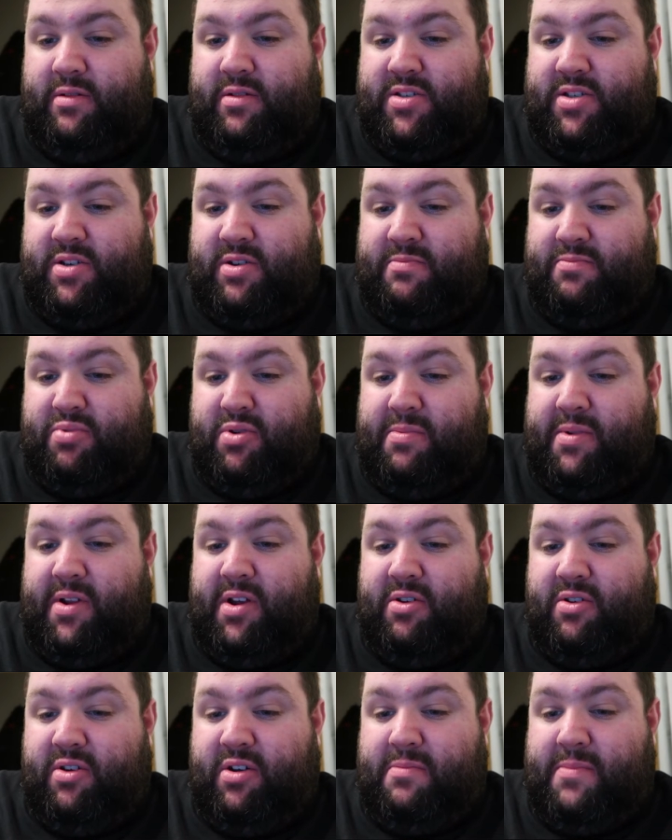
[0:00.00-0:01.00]
So I'm probably
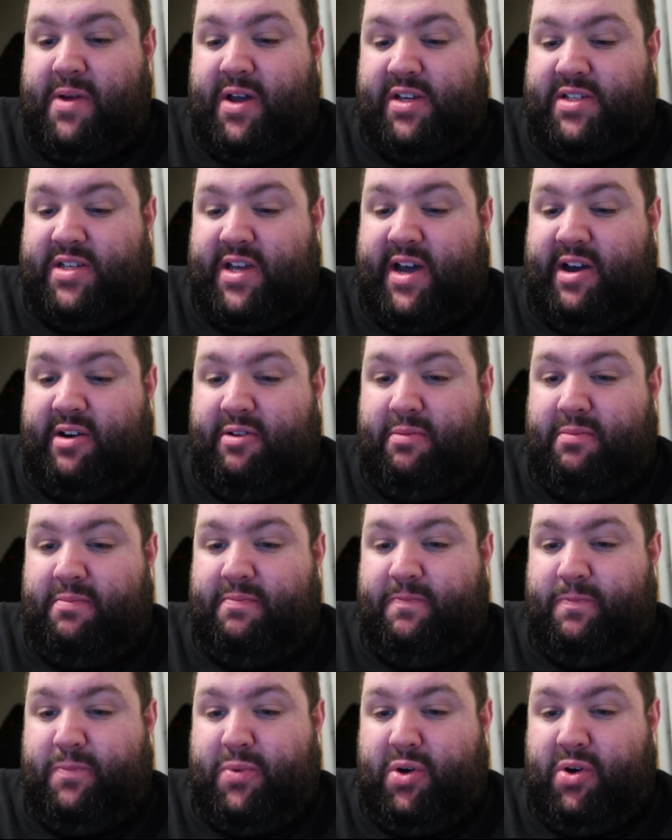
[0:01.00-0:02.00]
not going to max it out,
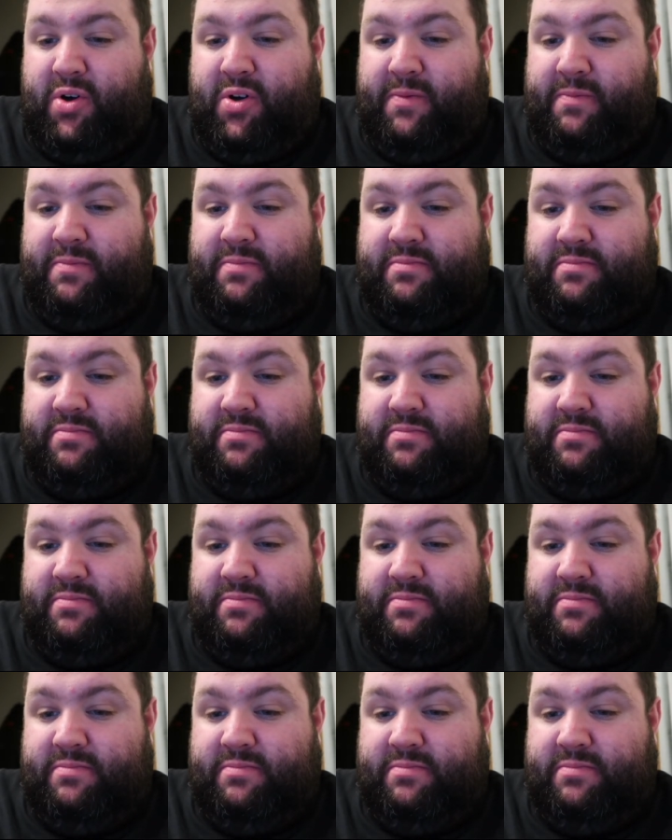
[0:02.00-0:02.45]
but